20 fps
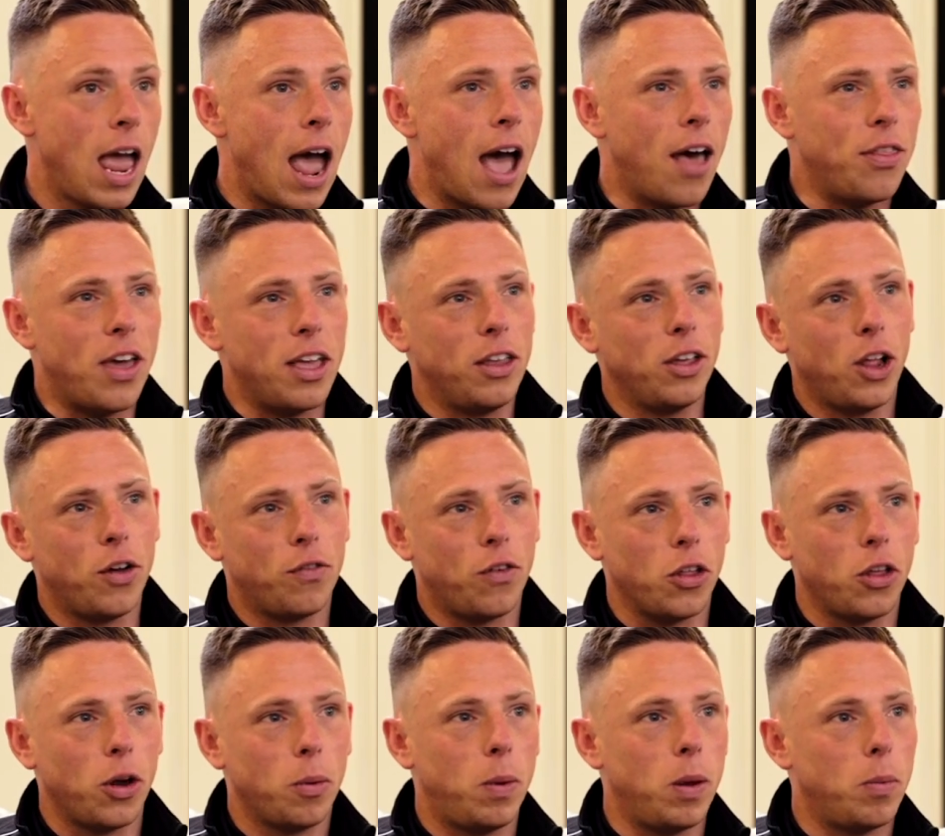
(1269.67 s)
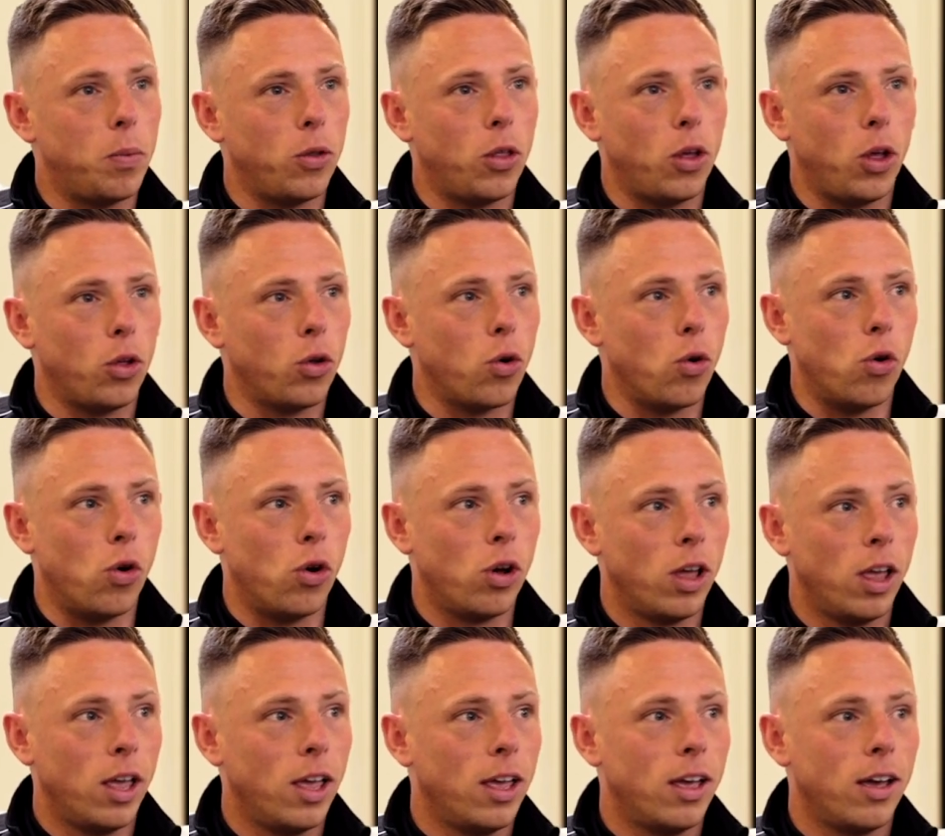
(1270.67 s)
And then you'll have other people that will go,
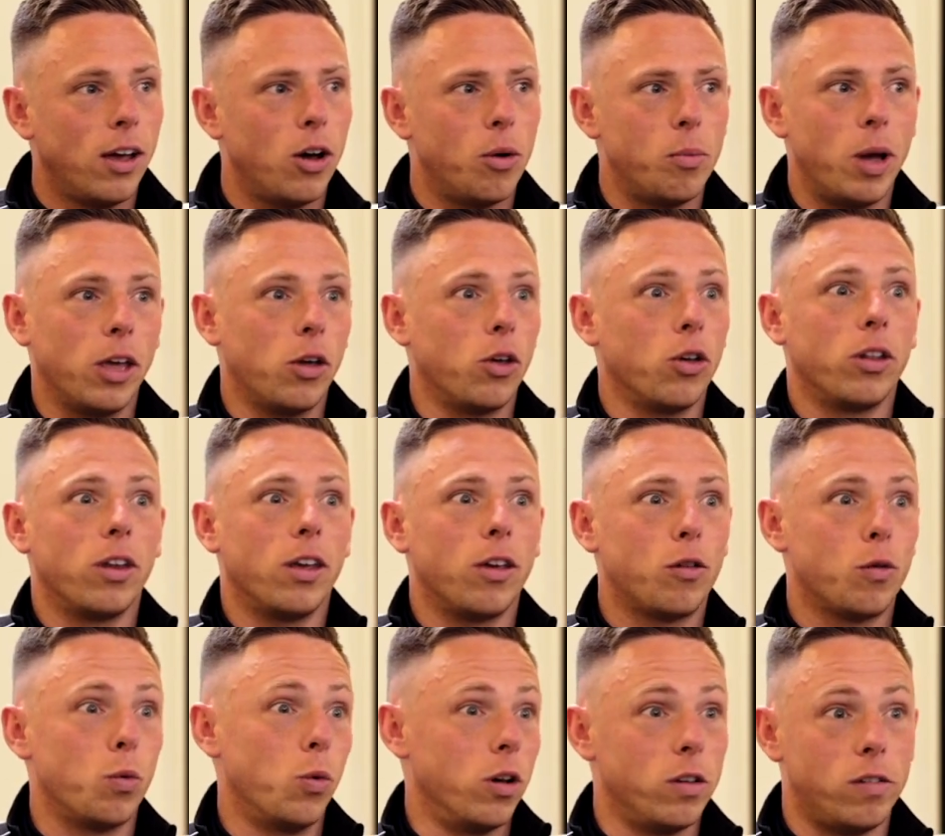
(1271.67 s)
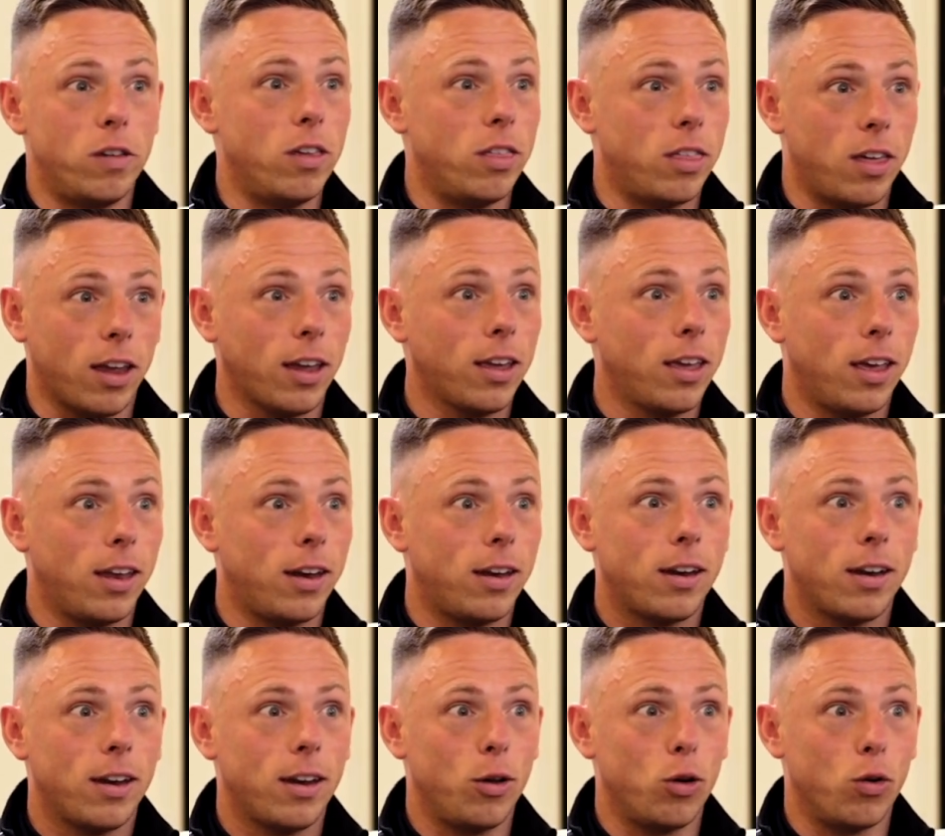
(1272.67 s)
"Oh my goodness, what is he thinking?
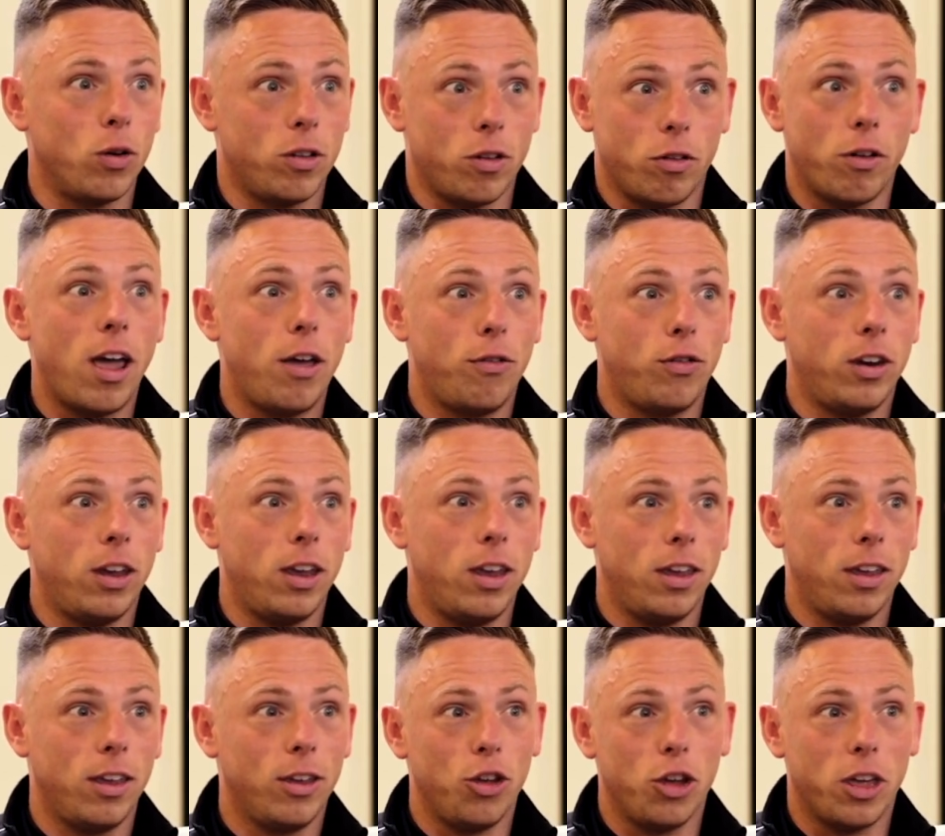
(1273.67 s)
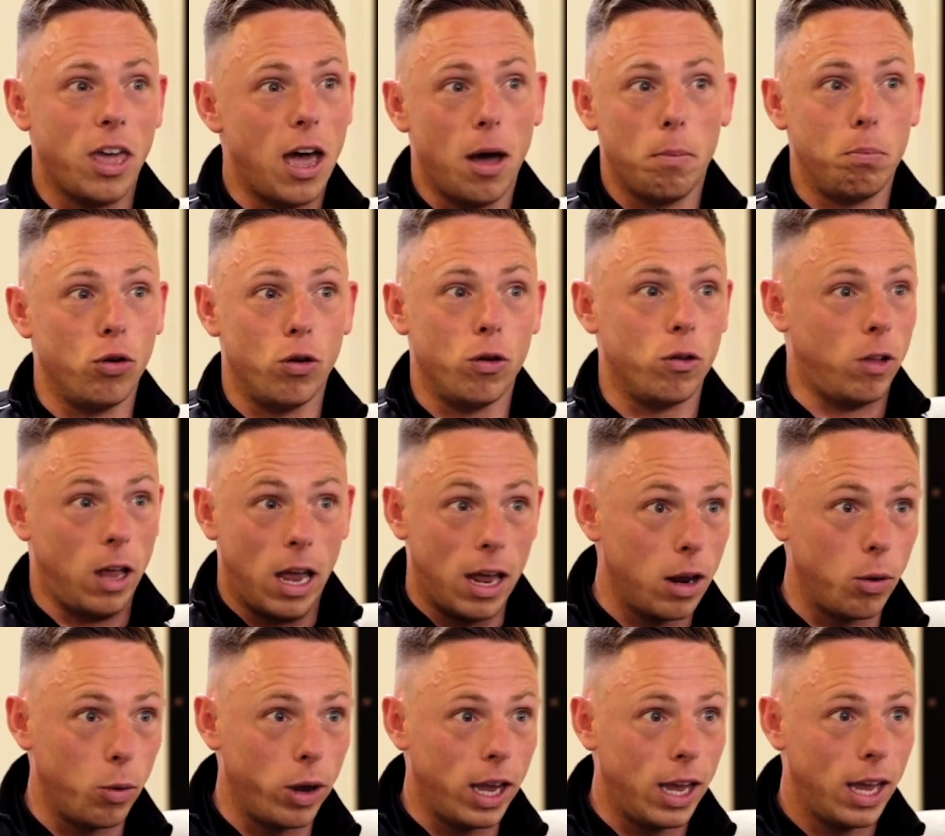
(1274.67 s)
He's a referee. You get abused
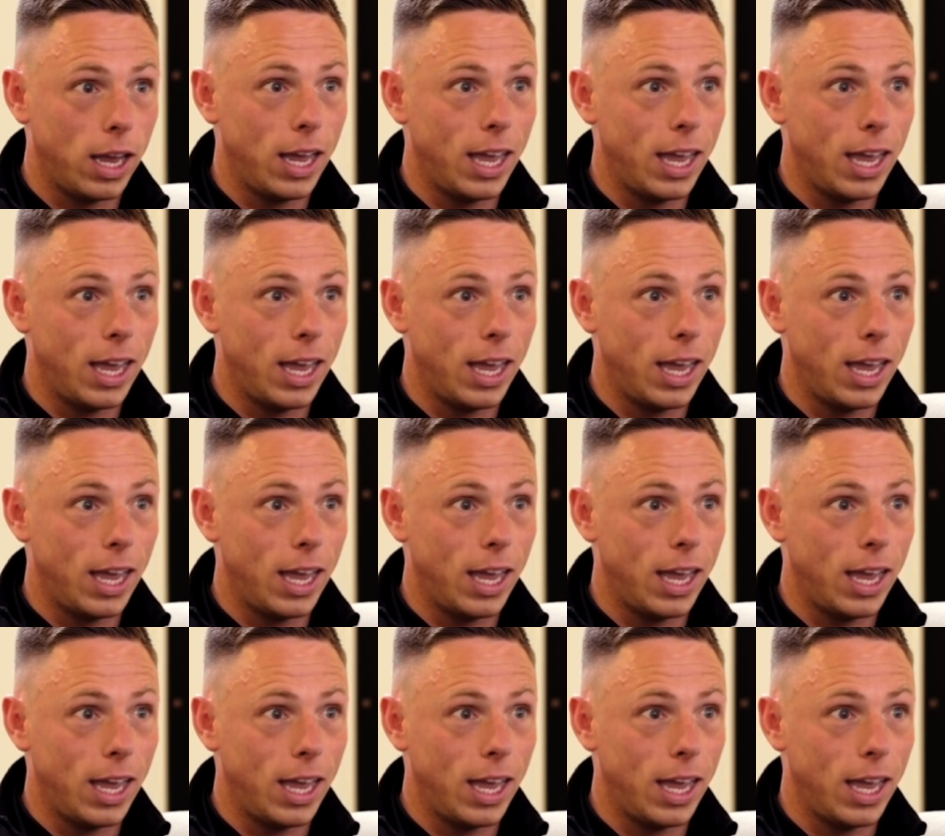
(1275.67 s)
anyway.